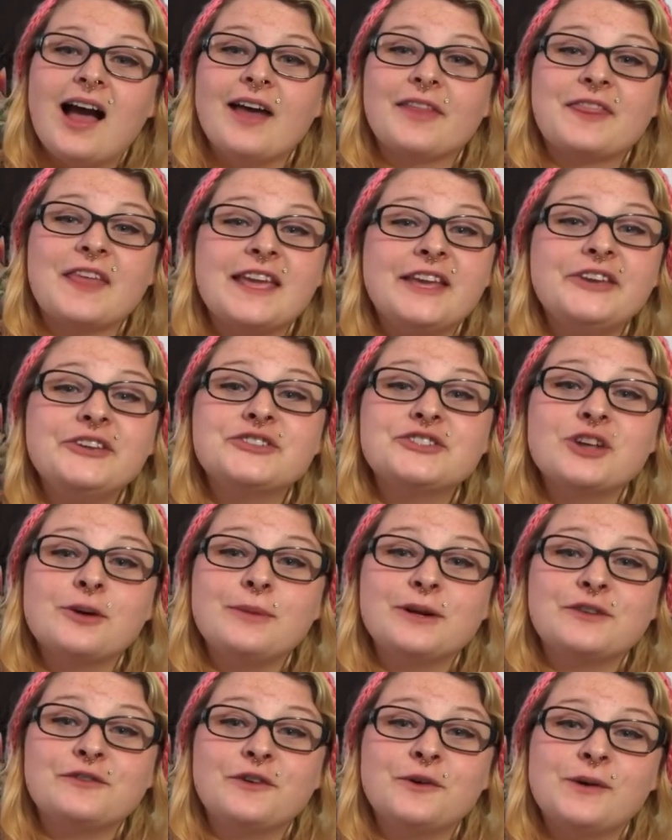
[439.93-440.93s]
Thank you so
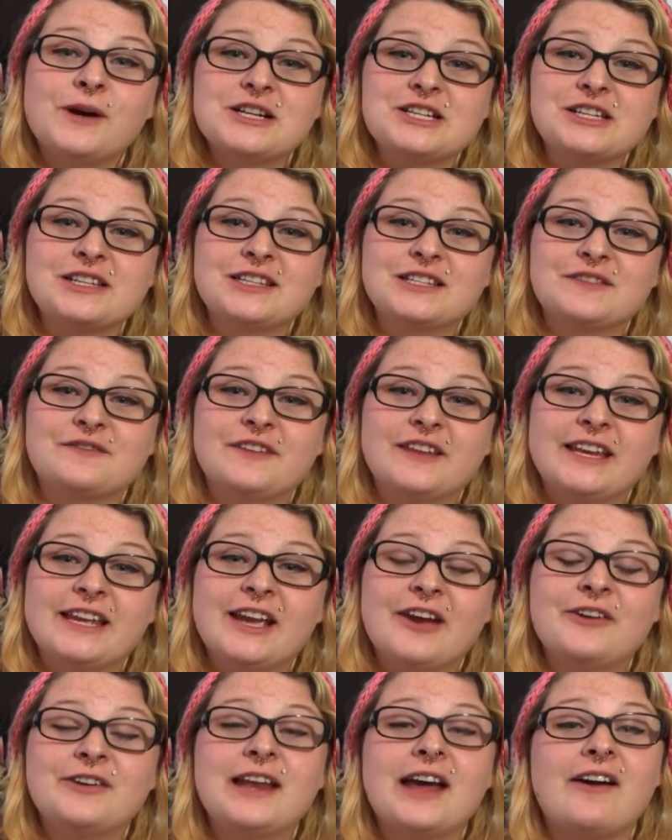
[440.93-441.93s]
much for watching this
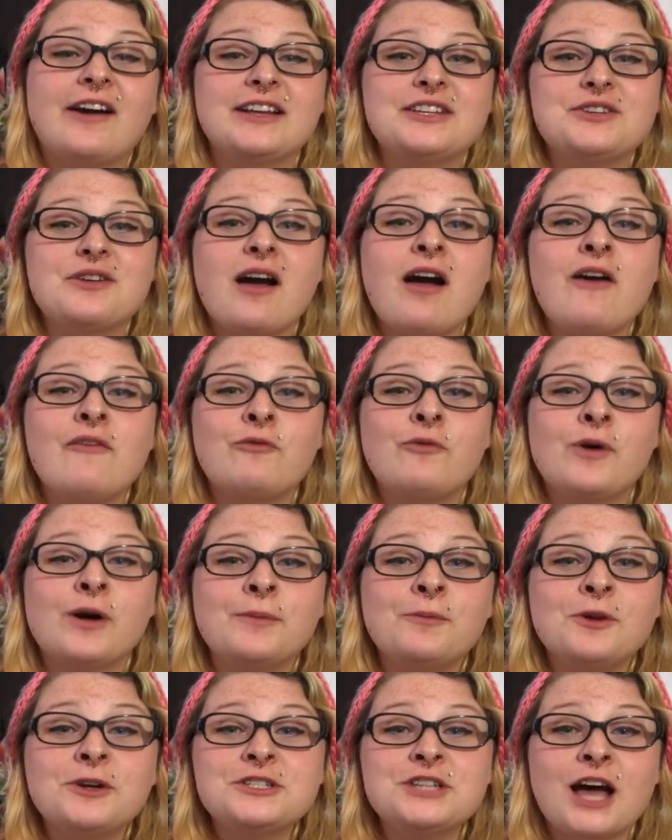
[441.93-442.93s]
video. Now, I do have
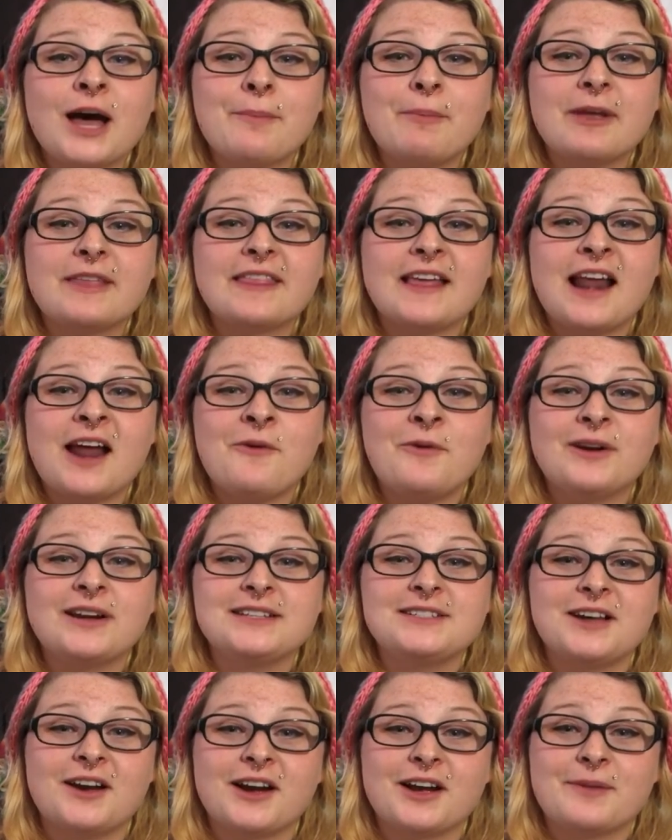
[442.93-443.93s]
one more topic that I want
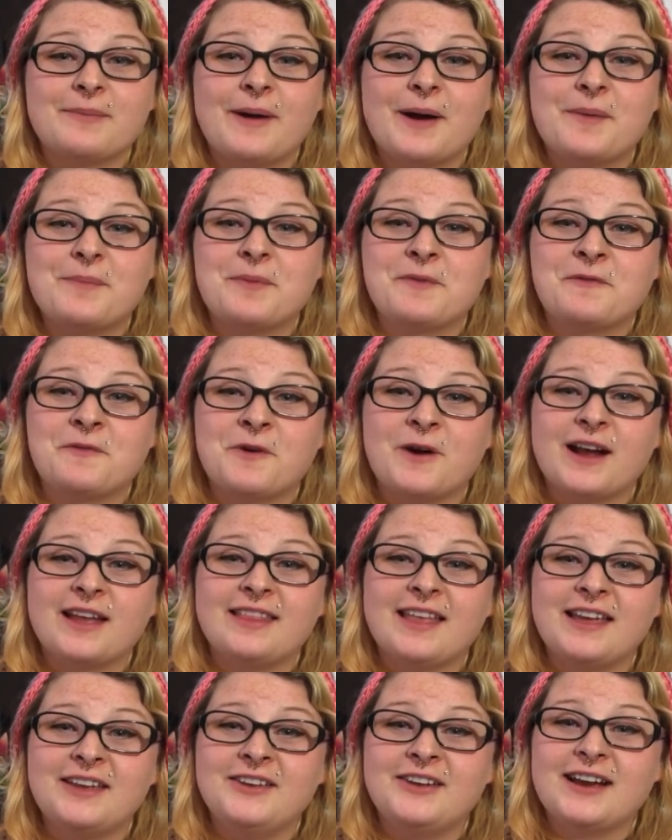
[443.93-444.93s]
to talk about before I
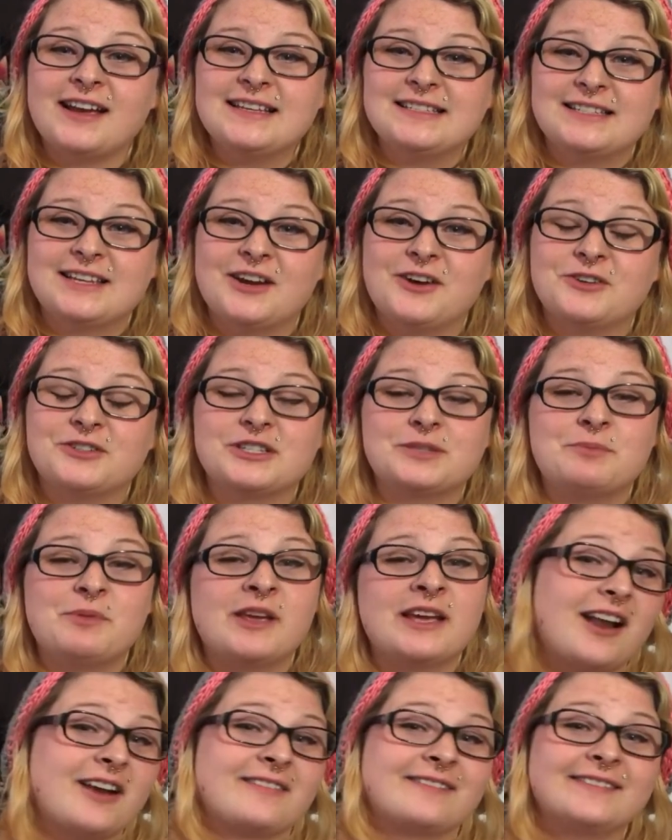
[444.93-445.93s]
let you guys go. Just
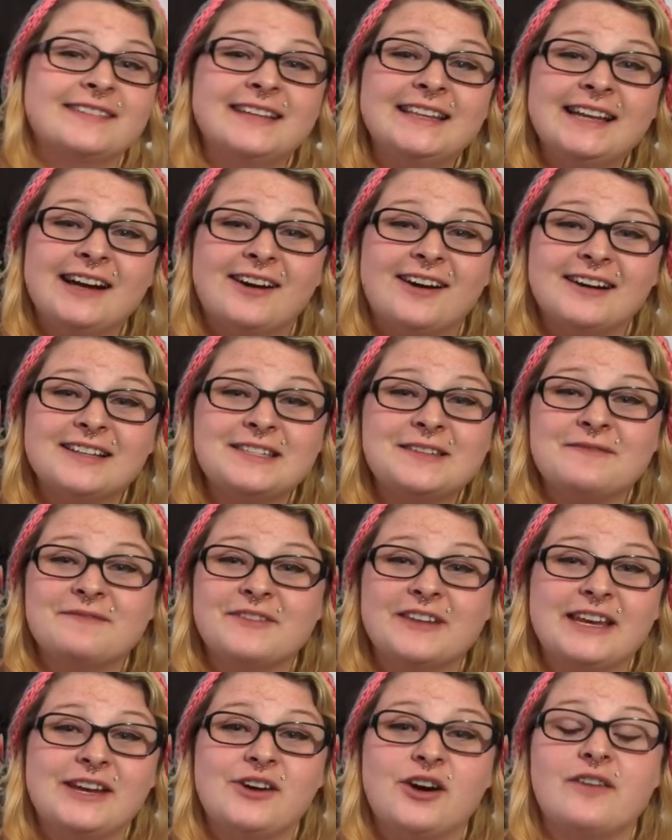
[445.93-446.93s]
got a really awesome
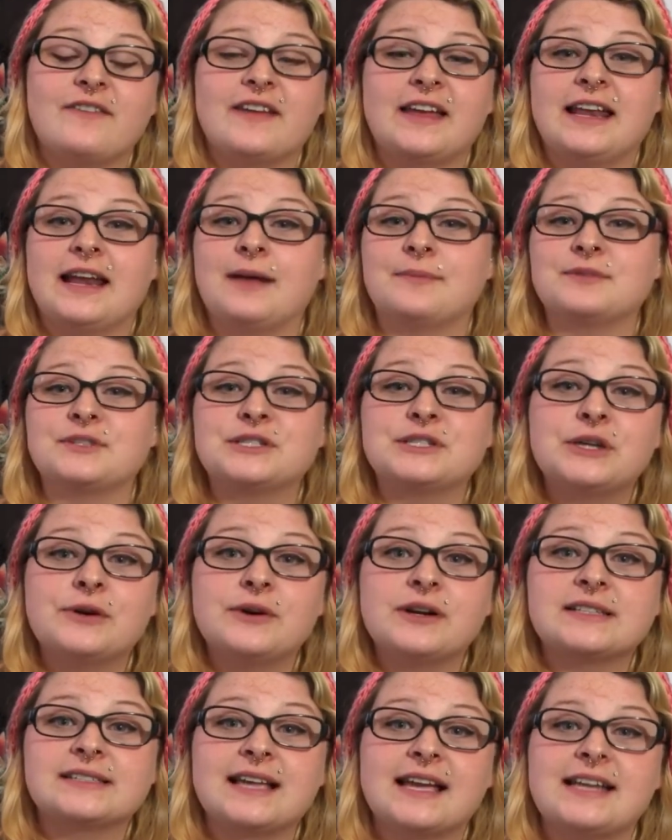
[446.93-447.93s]
video of it, and I'm
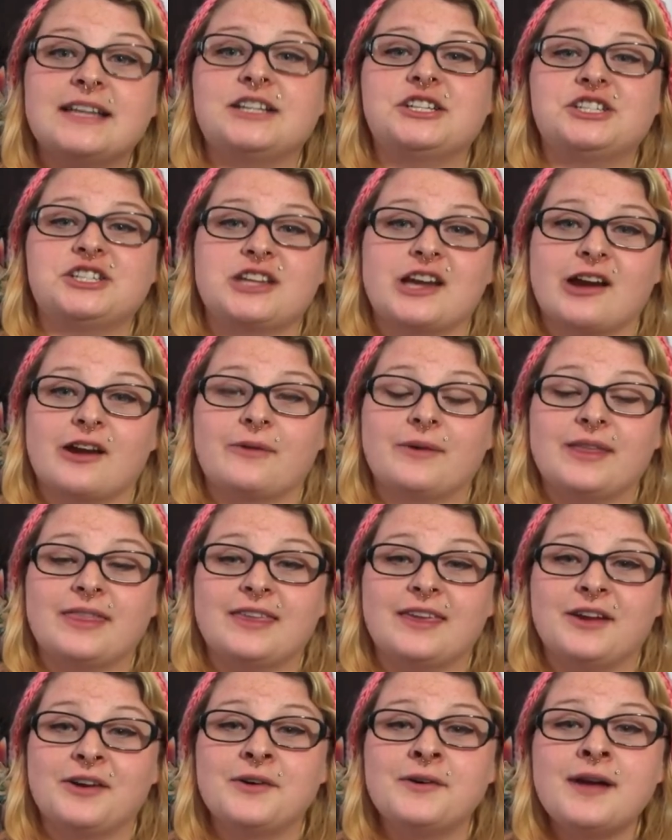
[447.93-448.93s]
so excited to share it
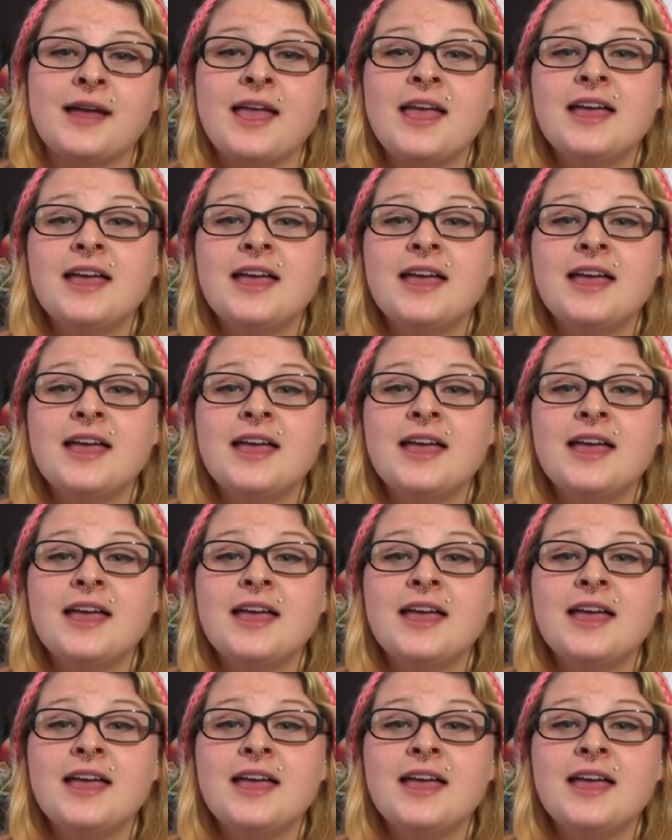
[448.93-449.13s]
with you.